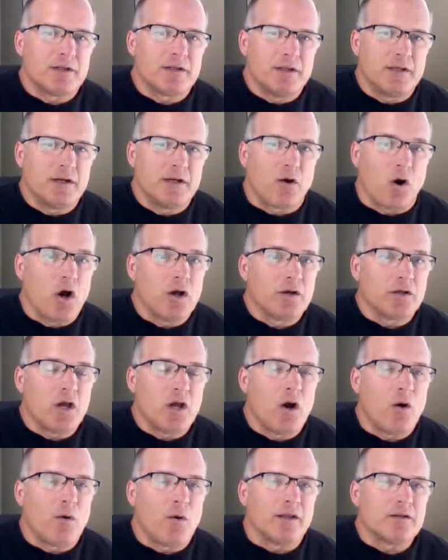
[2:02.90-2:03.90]
a year
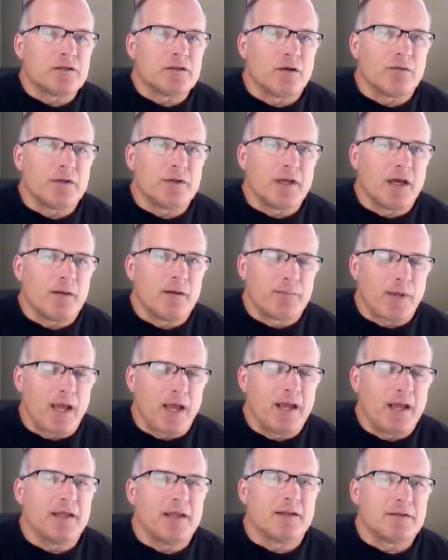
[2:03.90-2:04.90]
ongoing. So you got to
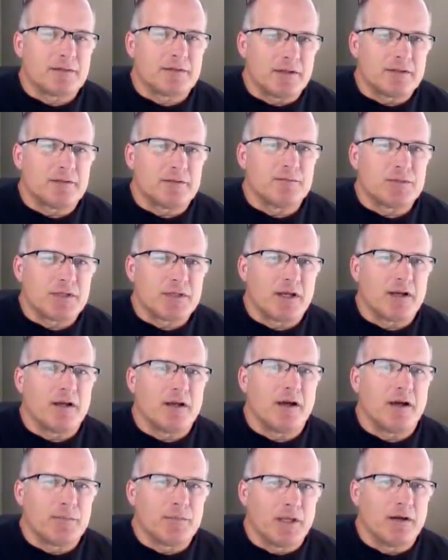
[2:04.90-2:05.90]
pay to get the system set
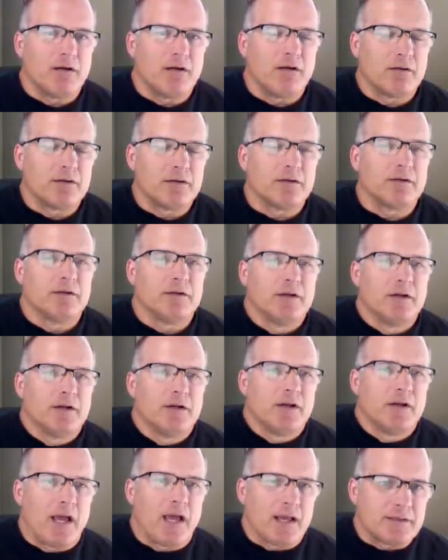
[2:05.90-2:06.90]
up, get all your
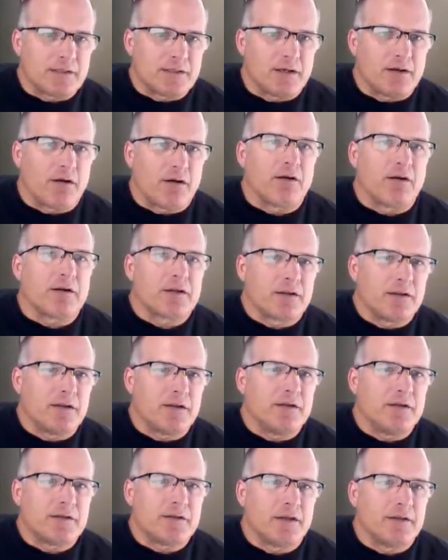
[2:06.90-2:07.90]
asset
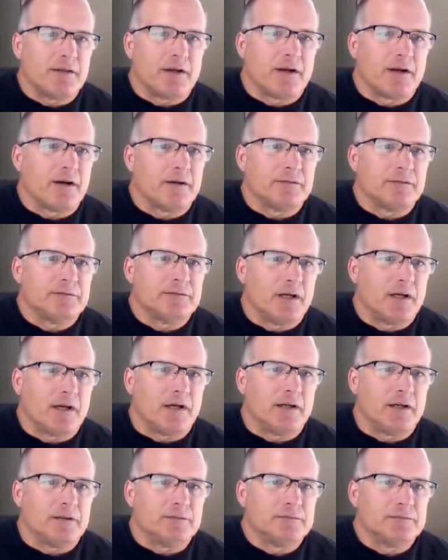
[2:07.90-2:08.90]
hierarchies in there,
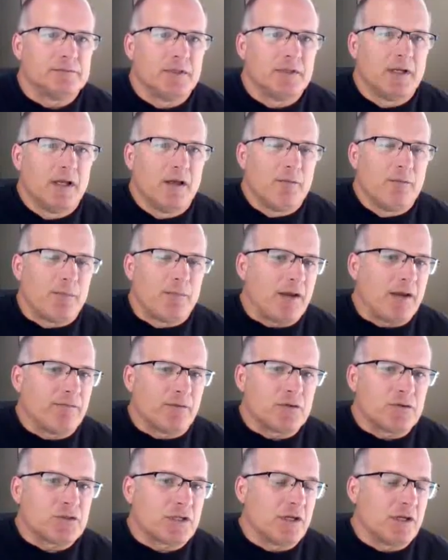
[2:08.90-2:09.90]
uh, pay
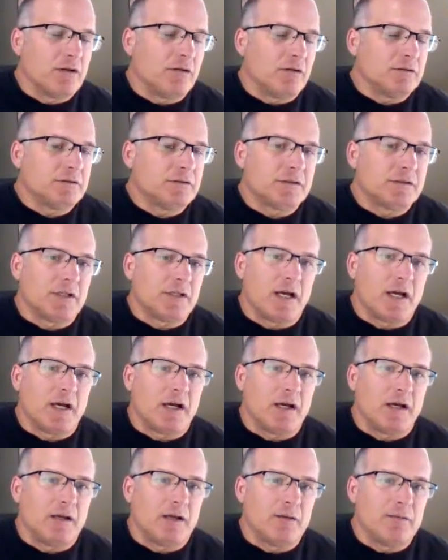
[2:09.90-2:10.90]
for skills.
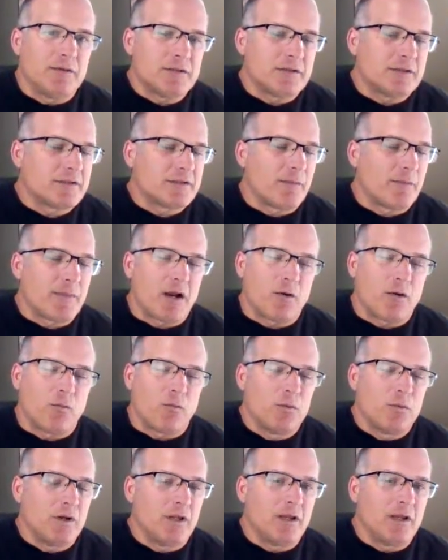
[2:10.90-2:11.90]
Uh, this is something I
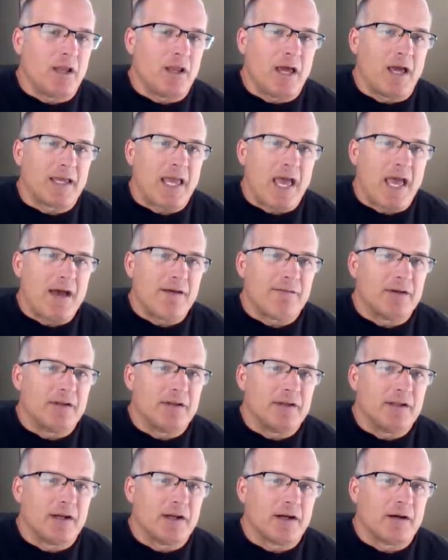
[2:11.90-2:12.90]
really like having
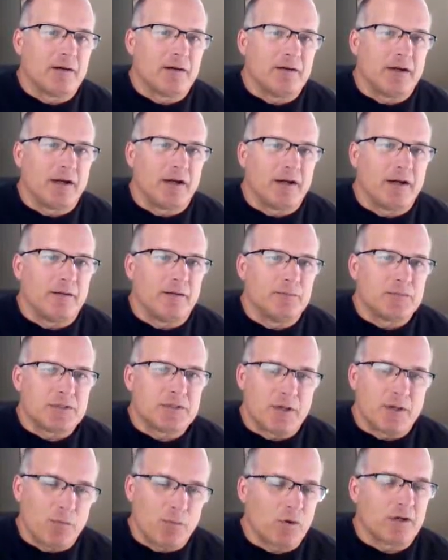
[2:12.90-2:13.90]
in there. Um,
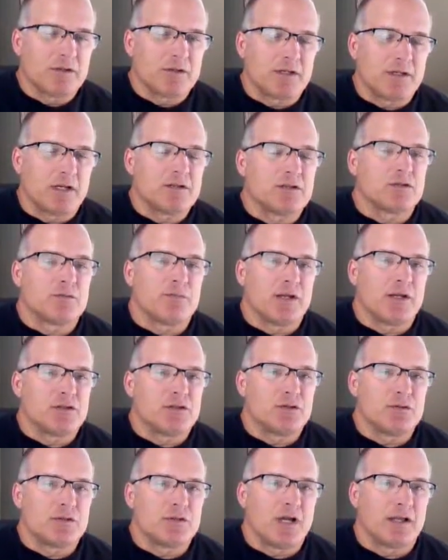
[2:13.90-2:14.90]
some organizations may
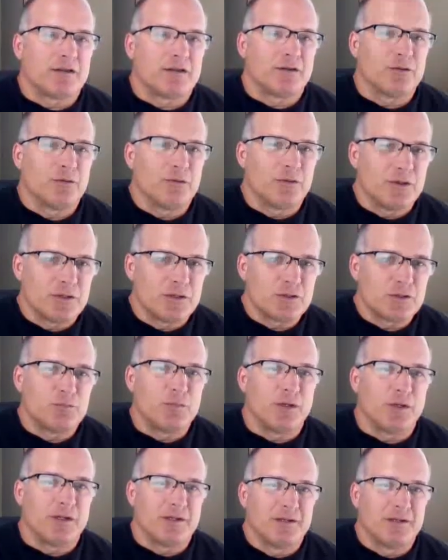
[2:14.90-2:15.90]
choose not to do this,
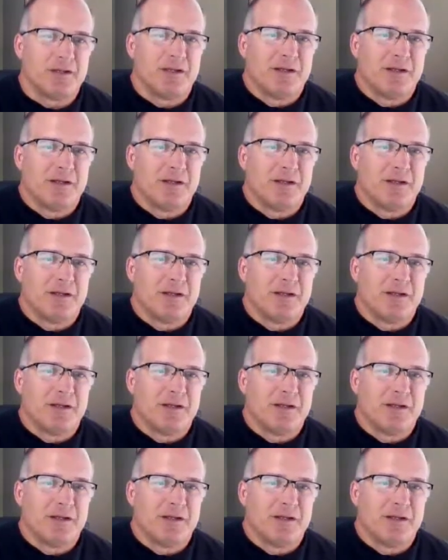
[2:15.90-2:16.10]
but